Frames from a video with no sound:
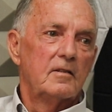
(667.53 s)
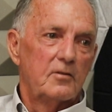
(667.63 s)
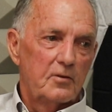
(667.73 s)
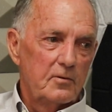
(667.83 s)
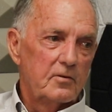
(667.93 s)

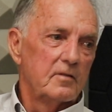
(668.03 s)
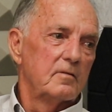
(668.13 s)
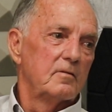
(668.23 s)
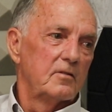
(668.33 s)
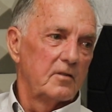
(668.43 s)
Susan.
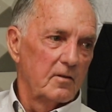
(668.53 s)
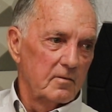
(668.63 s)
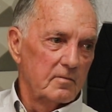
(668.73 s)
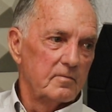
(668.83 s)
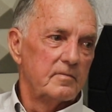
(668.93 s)

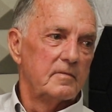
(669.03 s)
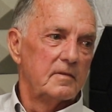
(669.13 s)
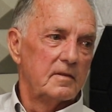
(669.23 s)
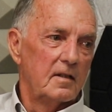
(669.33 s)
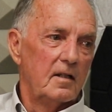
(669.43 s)
So
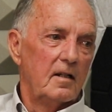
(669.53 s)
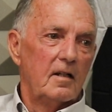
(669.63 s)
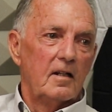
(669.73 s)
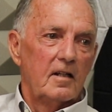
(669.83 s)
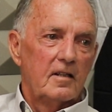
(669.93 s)

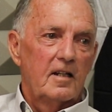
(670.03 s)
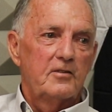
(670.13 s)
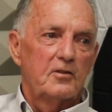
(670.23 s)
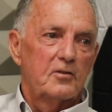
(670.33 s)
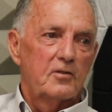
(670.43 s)
that
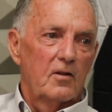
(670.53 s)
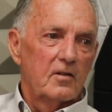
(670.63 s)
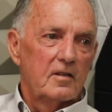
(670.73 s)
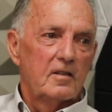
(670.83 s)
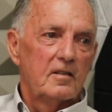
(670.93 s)
just
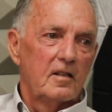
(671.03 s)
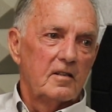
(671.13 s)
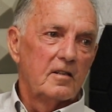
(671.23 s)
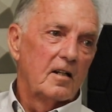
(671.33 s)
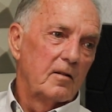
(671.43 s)
started it. And
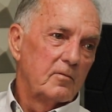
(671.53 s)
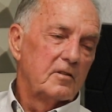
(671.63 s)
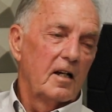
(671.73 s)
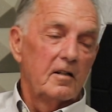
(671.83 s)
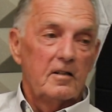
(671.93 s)
then I went
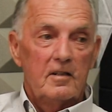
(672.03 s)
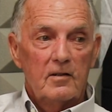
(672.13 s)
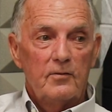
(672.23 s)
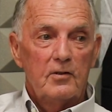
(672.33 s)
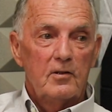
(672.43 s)
down and
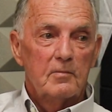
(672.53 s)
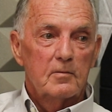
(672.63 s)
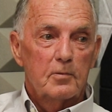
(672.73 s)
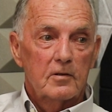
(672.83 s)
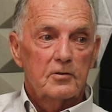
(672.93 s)
interviewed him in
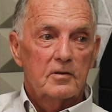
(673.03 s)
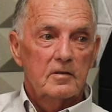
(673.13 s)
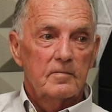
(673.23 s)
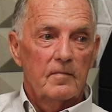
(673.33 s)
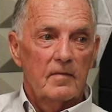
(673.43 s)

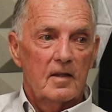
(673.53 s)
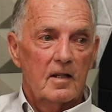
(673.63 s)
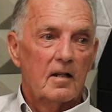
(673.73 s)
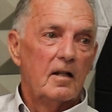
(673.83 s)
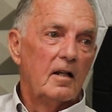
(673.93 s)
person.
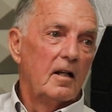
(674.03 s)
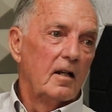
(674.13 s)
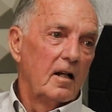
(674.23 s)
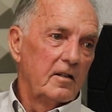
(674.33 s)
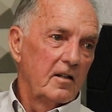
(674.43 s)

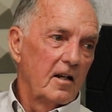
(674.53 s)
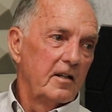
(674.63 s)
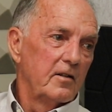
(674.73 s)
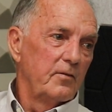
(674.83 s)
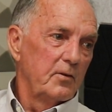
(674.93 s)
Then I
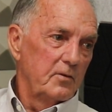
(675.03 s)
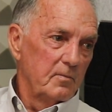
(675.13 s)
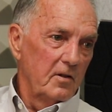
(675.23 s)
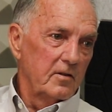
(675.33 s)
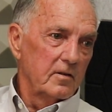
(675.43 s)
interviewed the
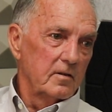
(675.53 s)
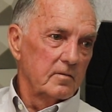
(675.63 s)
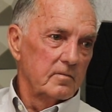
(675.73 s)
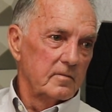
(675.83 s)
mother.